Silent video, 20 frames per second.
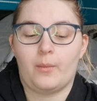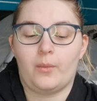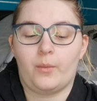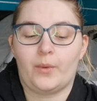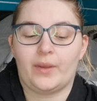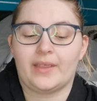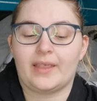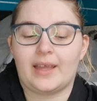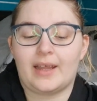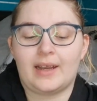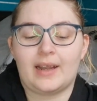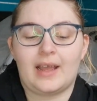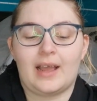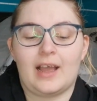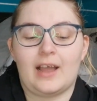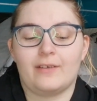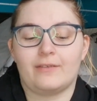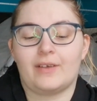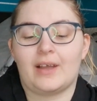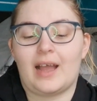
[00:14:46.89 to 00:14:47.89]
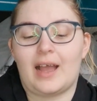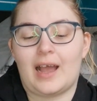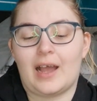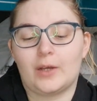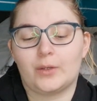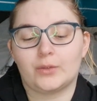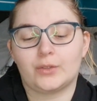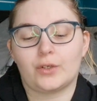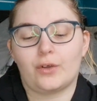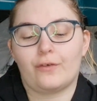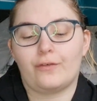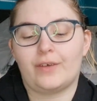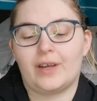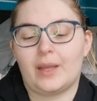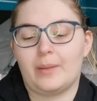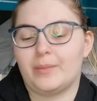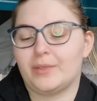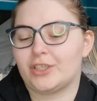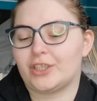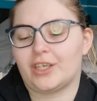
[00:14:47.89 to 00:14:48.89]
We then have House of
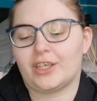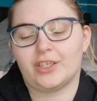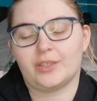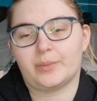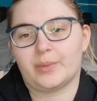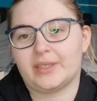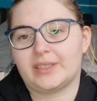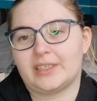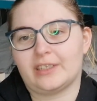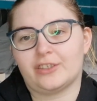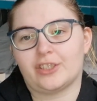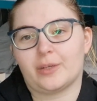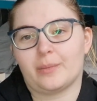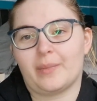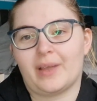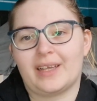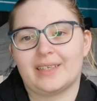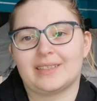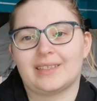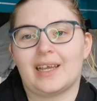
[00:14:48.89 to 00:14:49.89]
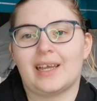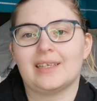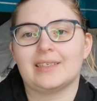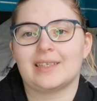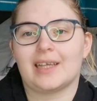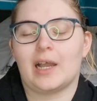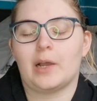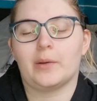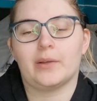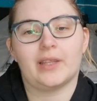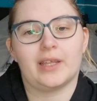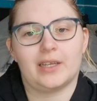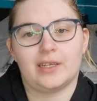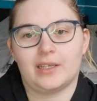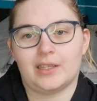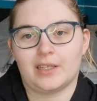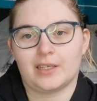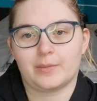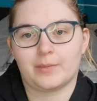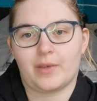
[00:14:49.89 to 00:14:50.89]
Flame and Shadows by Sarah J. Maas. That is out at the end
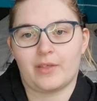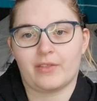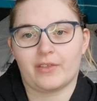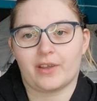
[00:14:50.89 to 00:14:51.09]
of this month,